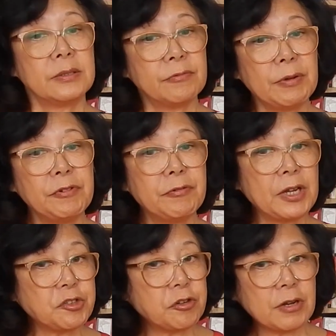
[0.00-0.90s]
When we
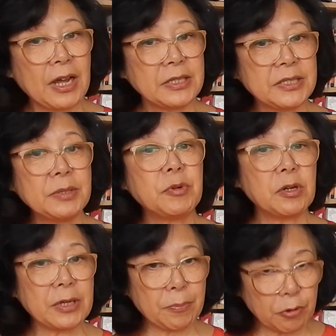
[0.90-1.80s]
rationalize it, we
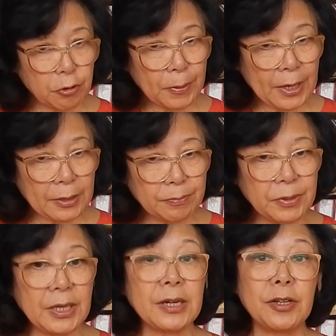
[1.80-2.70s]
look at propane
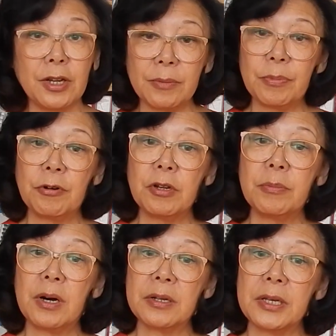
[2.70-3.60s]
being a nonpolar
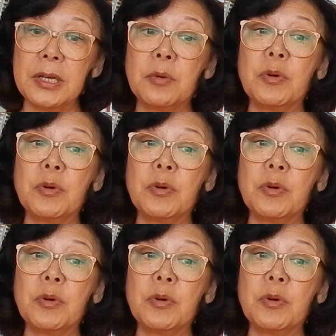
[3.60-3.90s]
molecule